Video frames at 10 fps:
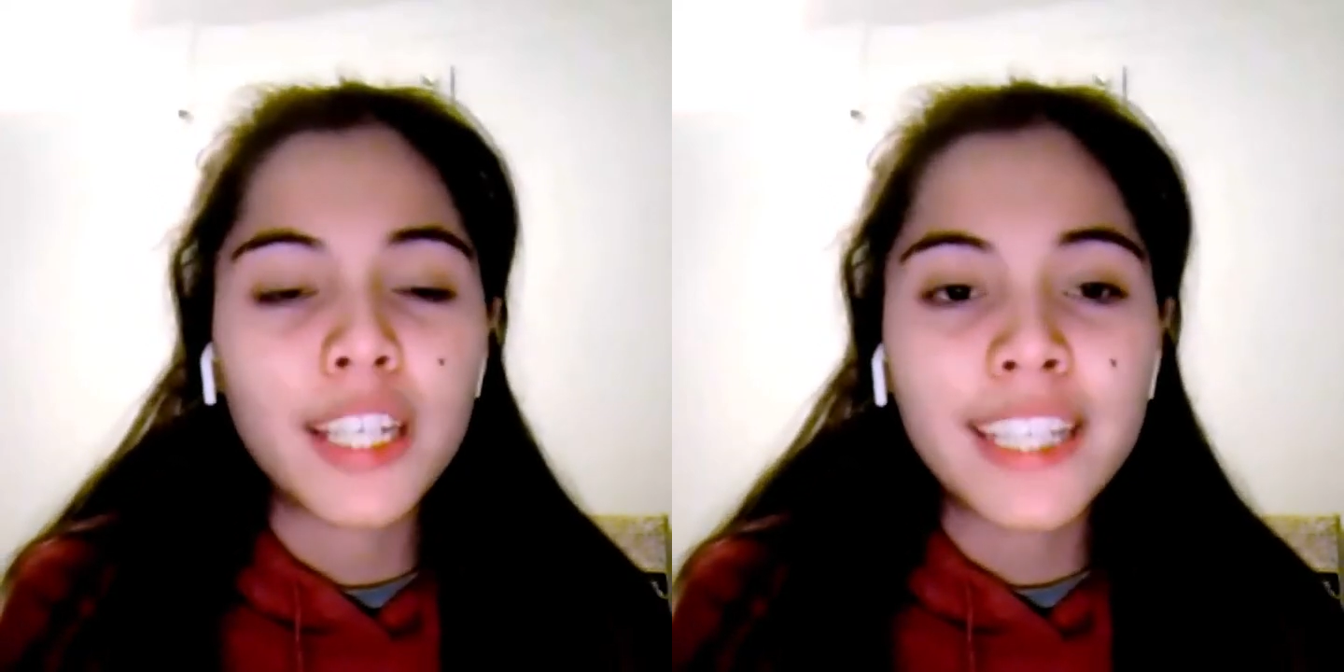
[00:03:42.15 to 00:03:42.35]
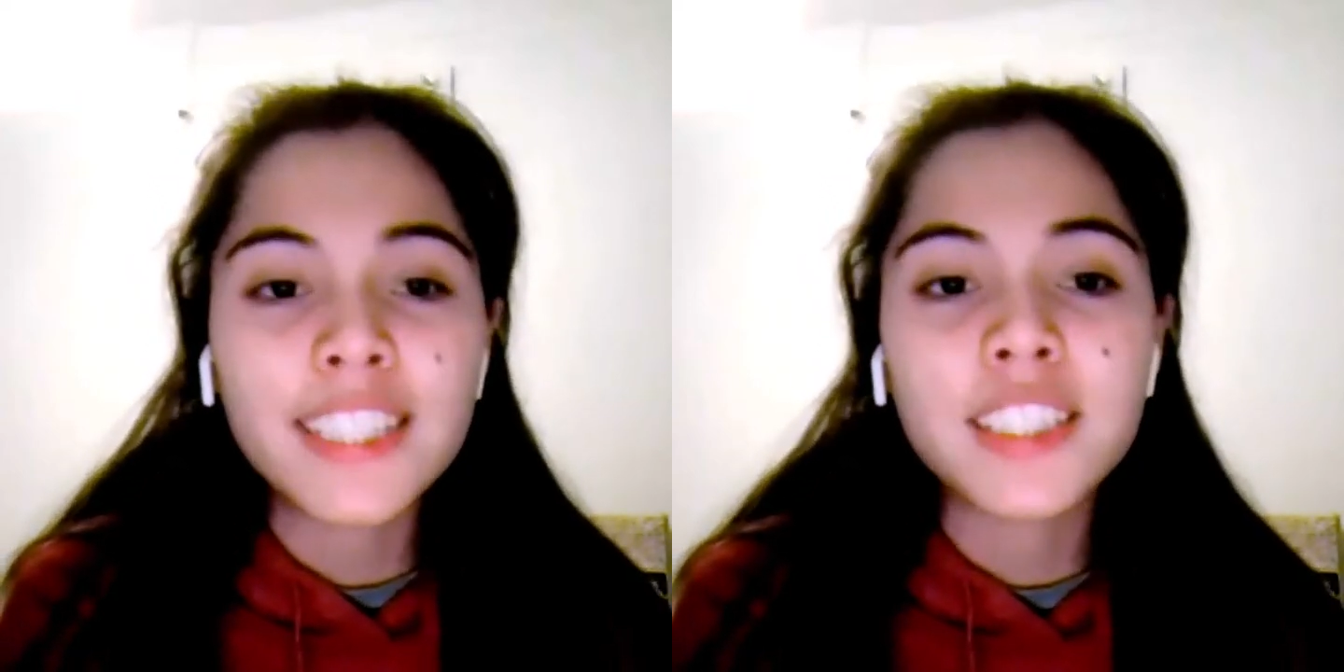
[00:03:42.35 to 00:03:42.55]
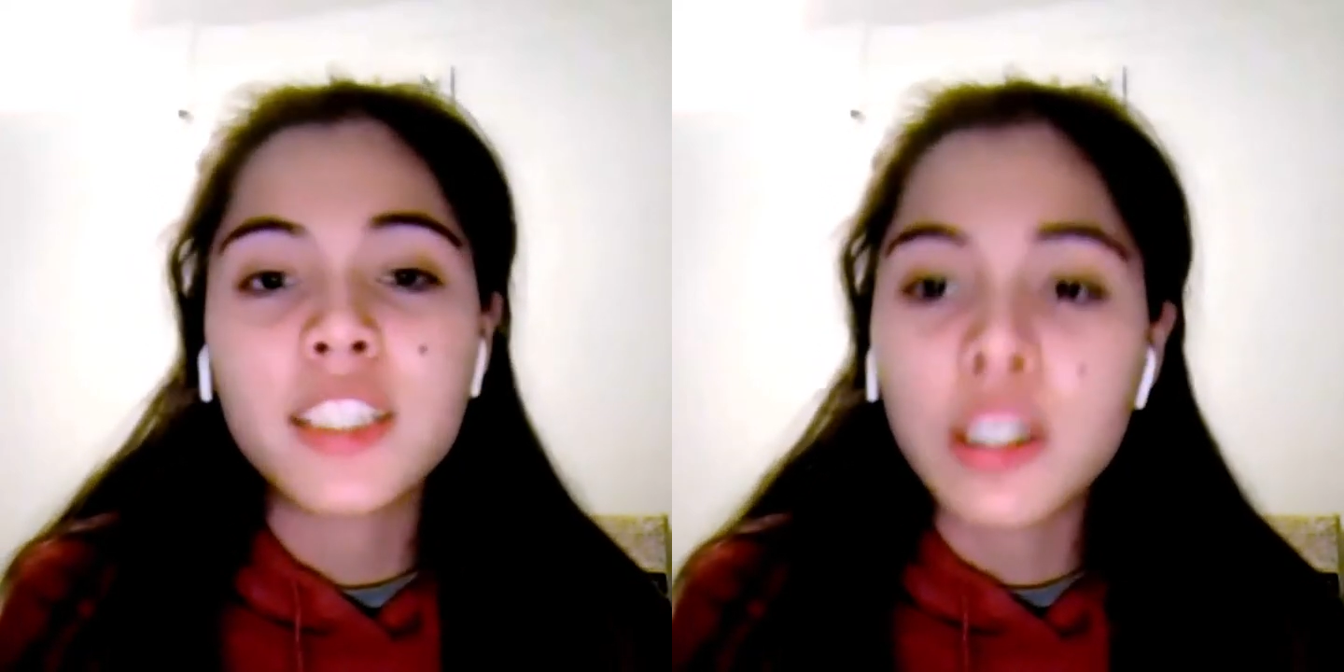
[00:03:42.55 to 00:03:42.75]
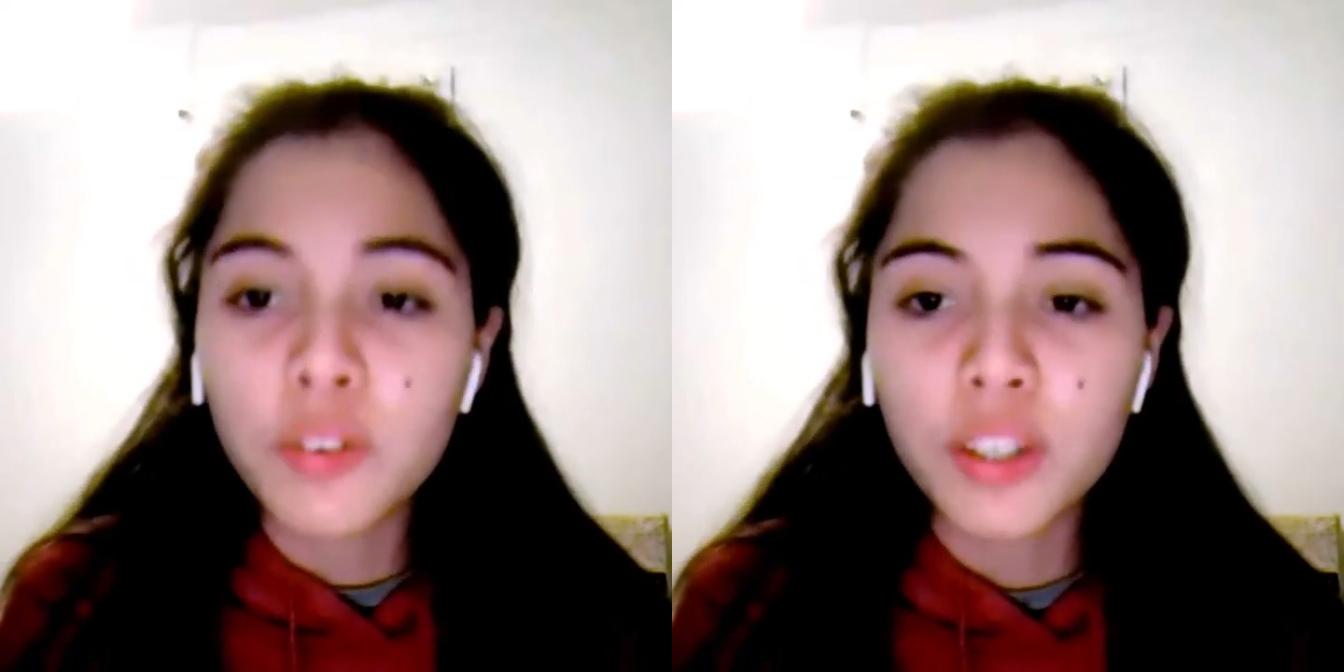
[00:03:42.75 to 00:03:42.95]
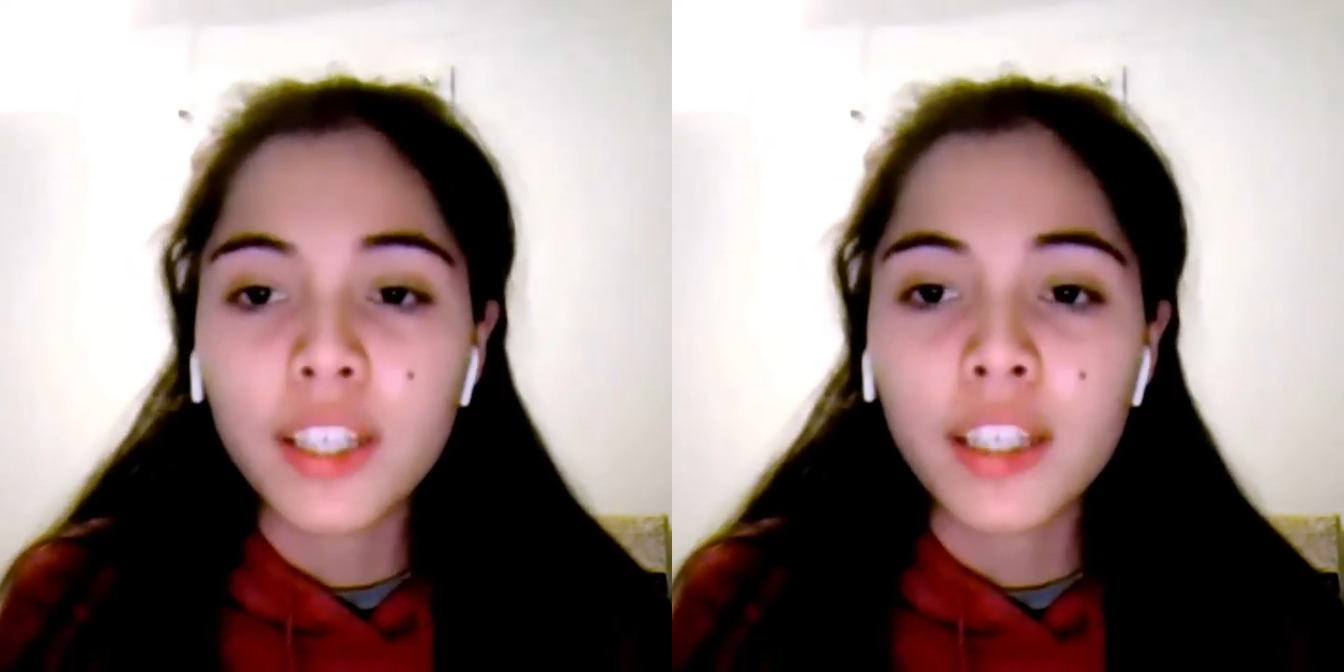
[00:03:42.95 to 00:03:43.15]
each
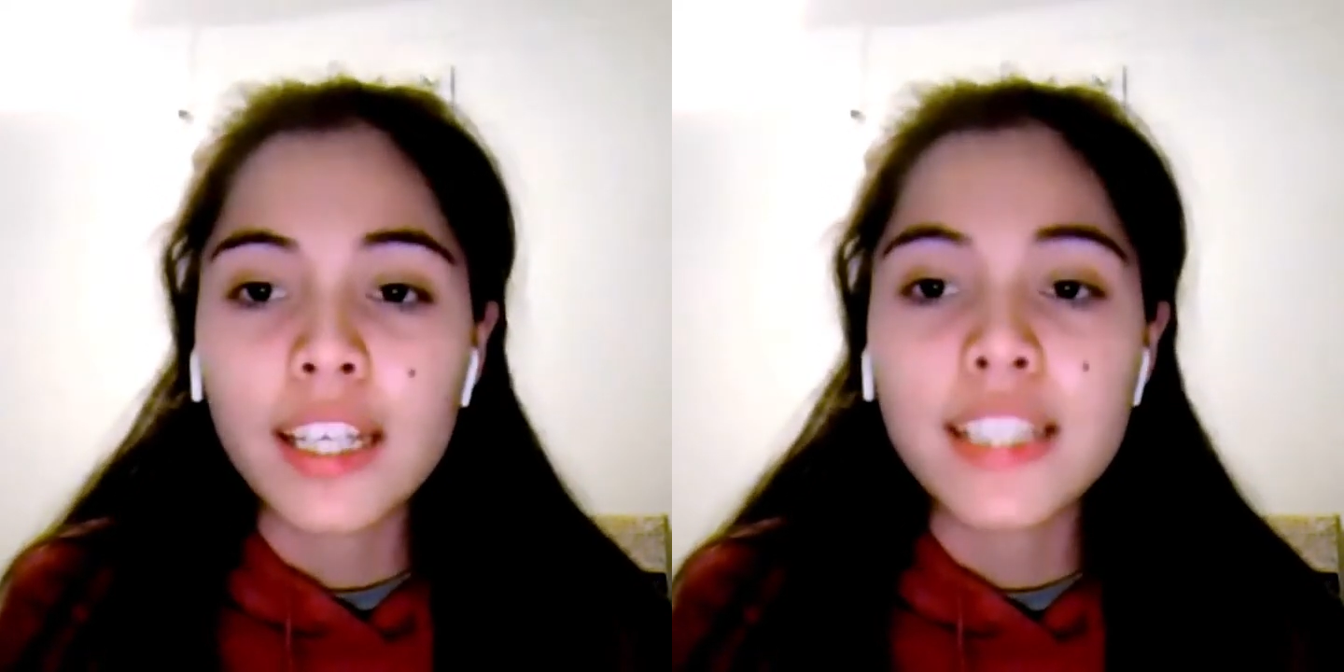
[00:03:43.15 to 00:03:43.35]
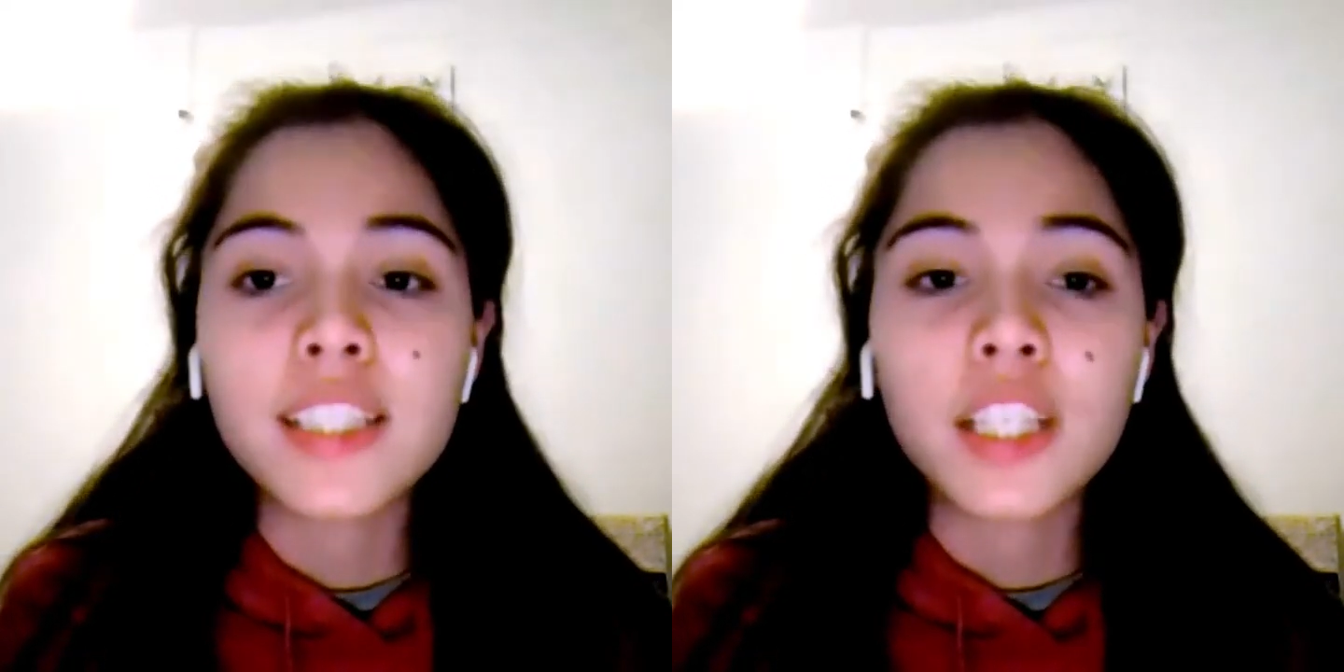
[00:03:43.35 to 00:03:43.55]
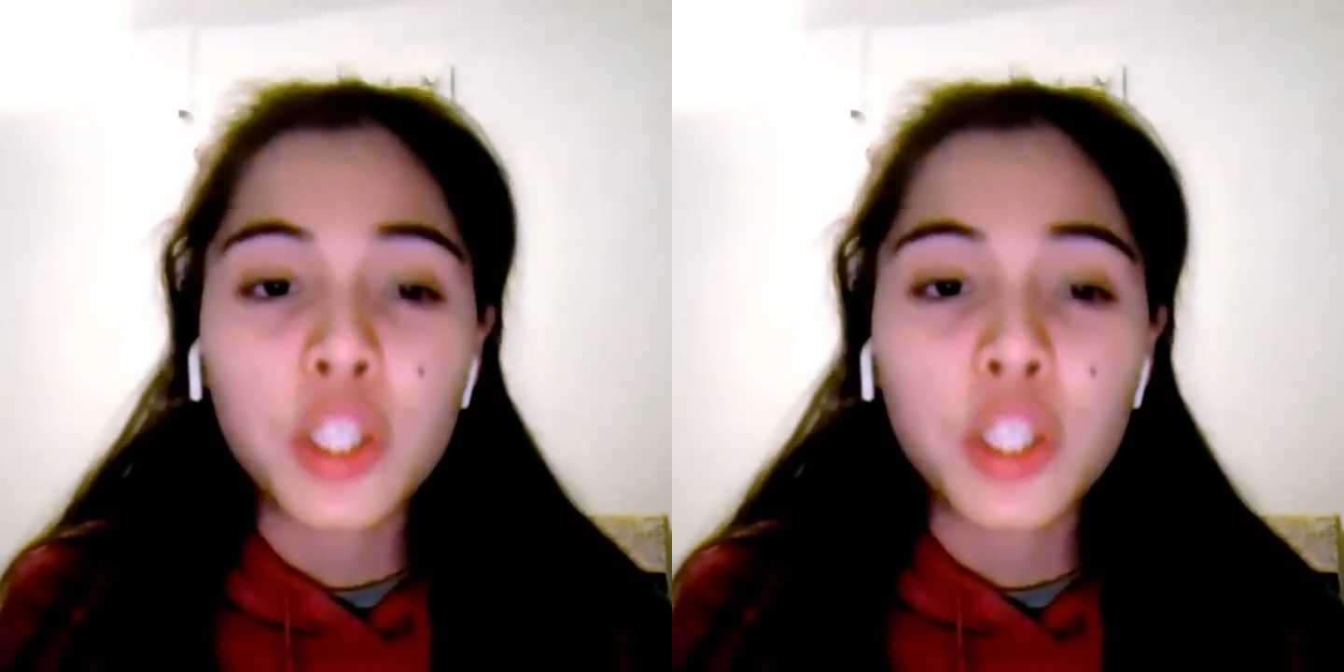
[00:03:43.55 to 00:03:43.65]
degree is